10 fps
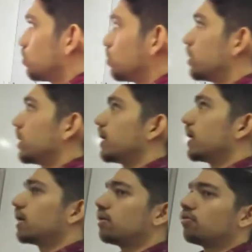So
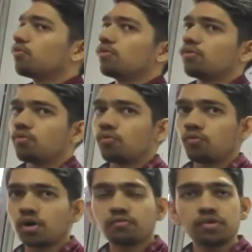
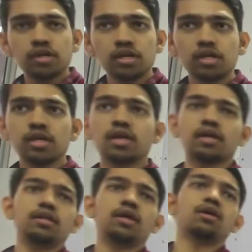what we
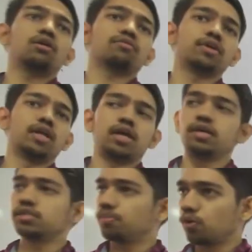need at the end of the
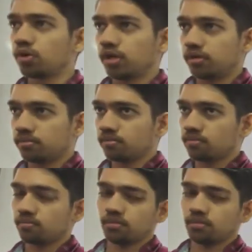day is a protein.